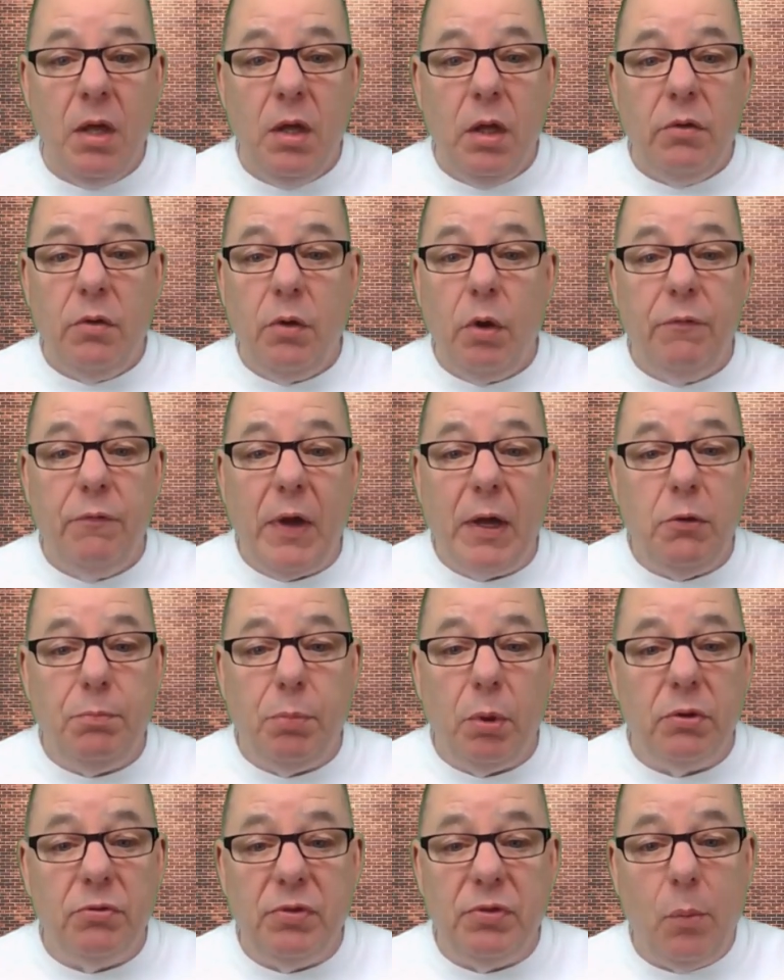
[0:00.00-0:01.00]

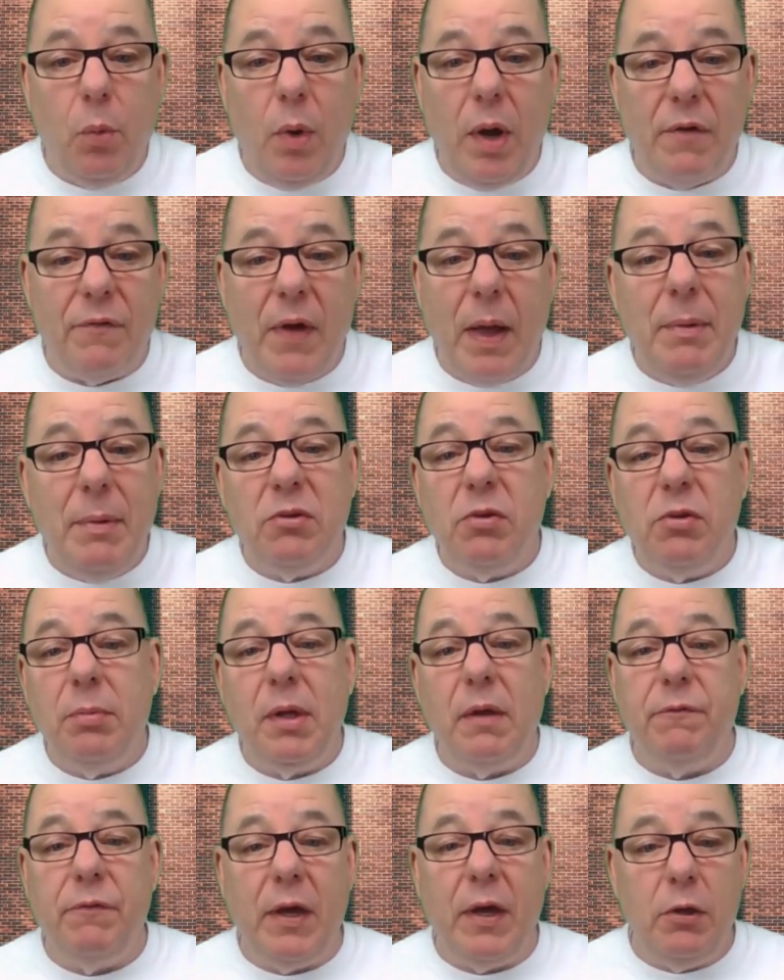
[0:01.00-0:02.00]
Facebook, same way. If I meet somebody
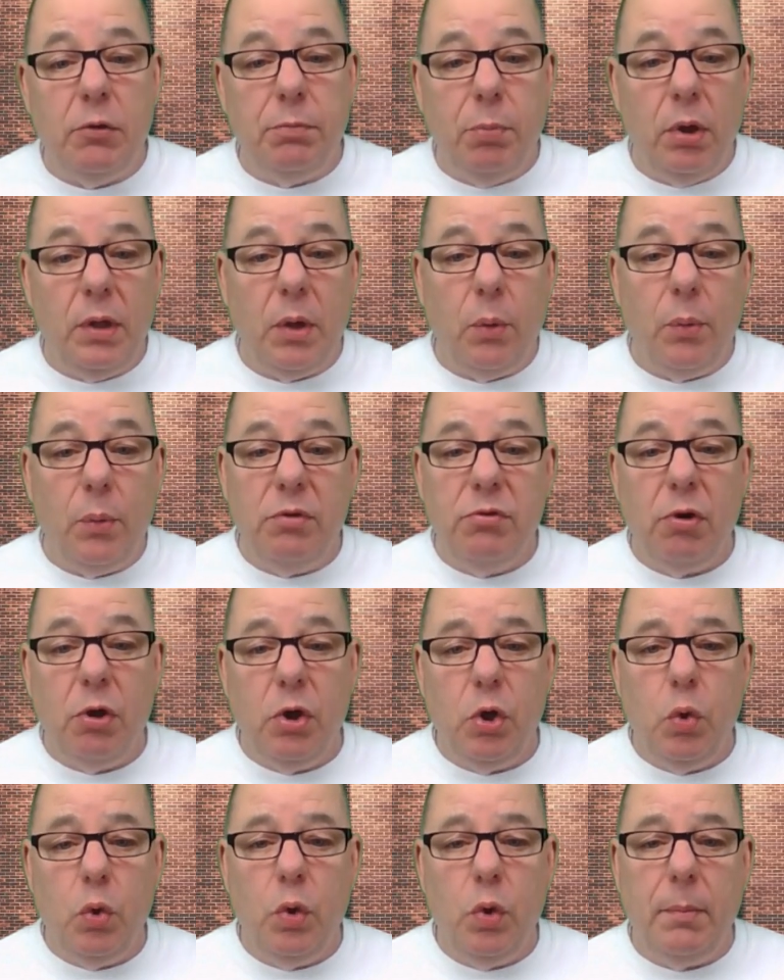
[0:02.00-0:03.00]
on Facebook and we
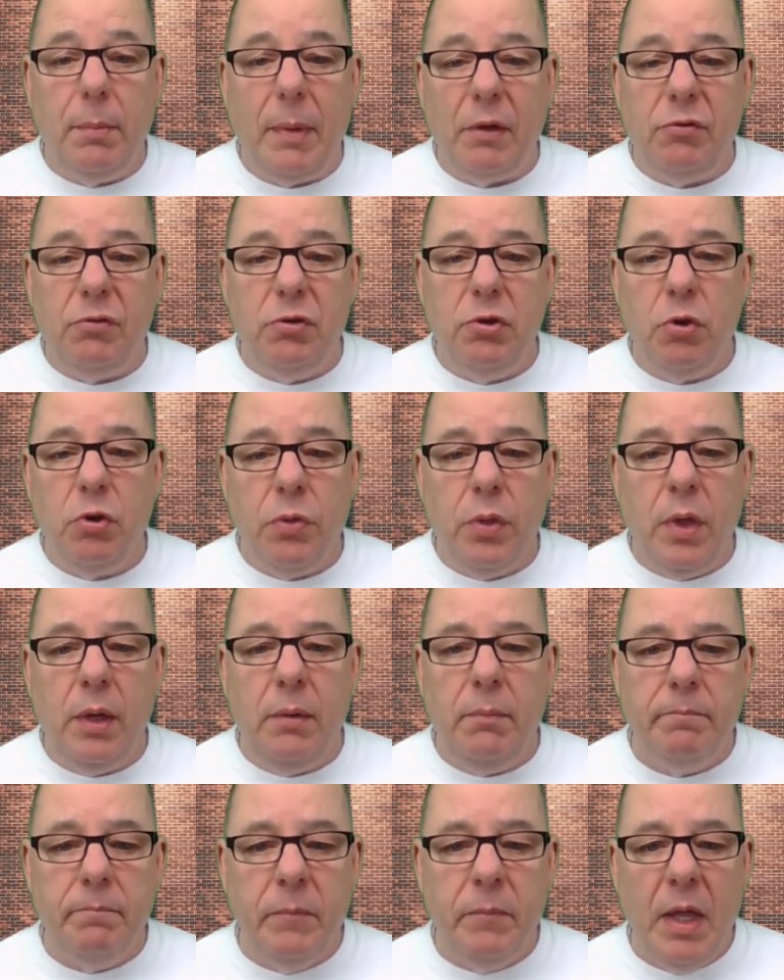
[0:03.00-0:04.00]
start doing the messenger thing
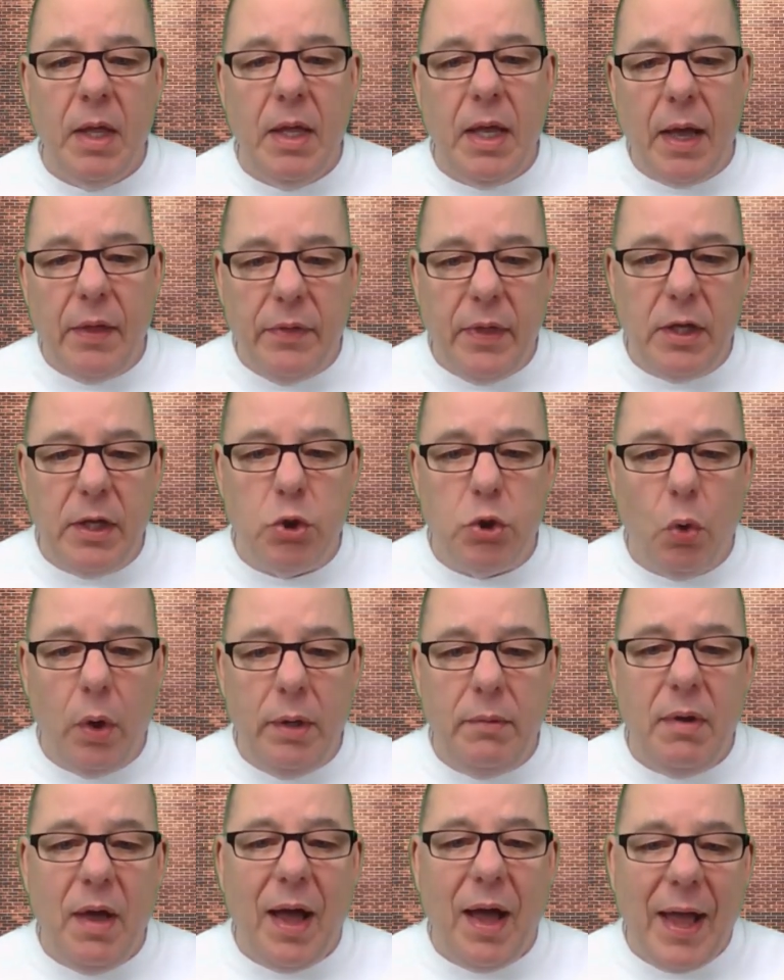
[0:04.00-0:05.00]
and they
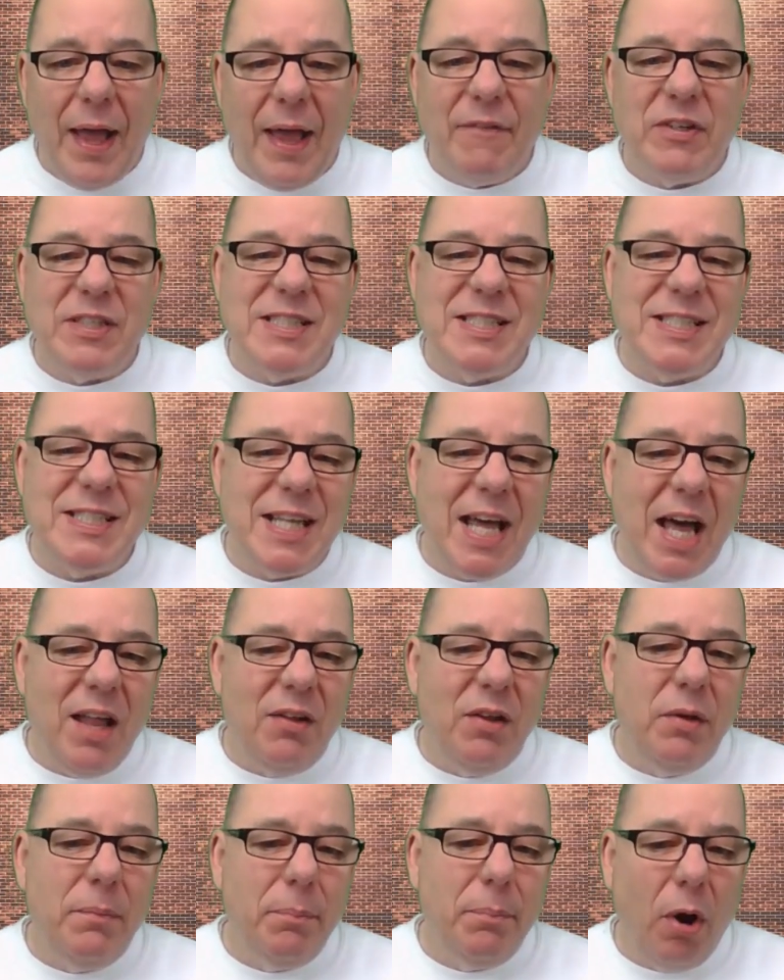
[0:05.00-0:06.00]
join, I have a
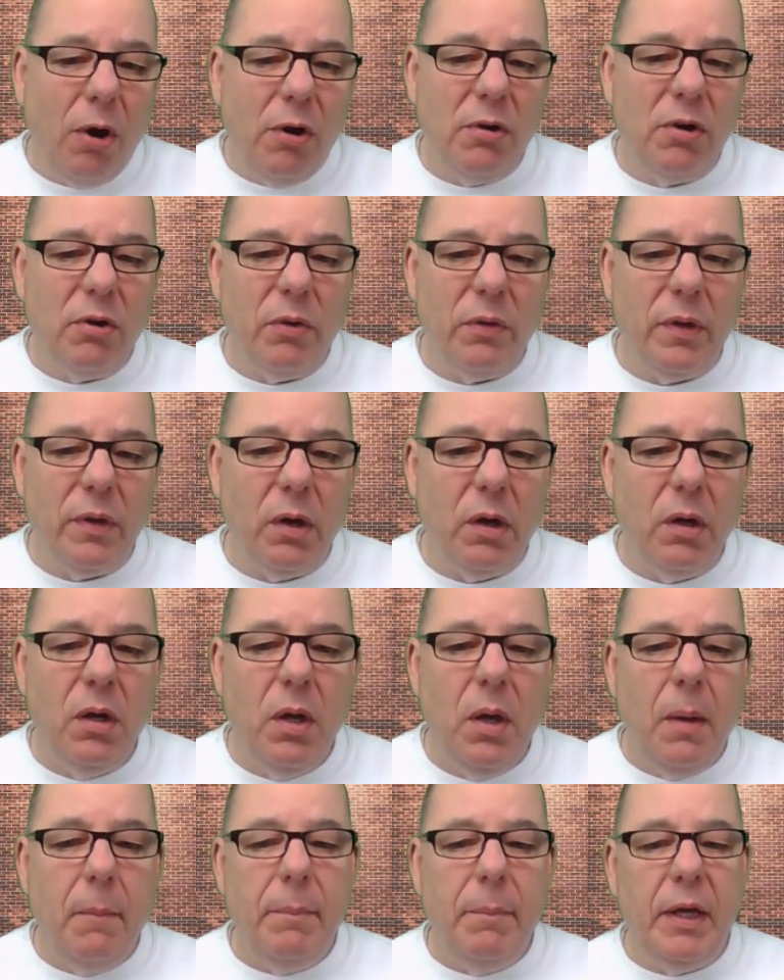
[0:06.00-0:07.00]
solid partner there
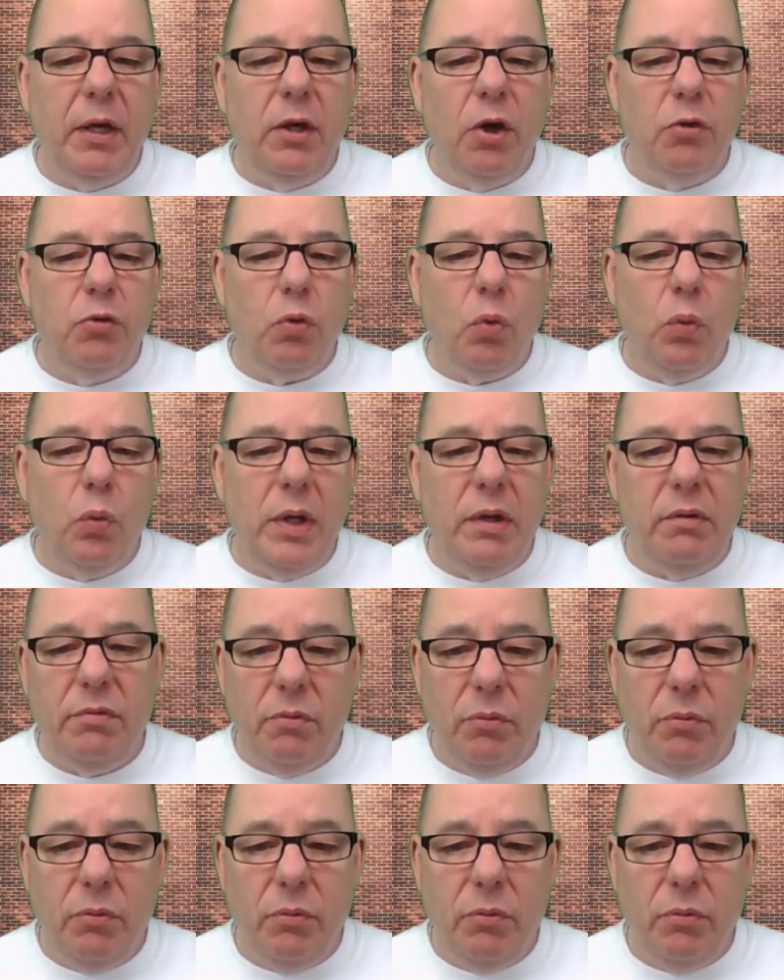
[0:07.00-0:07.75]
because we're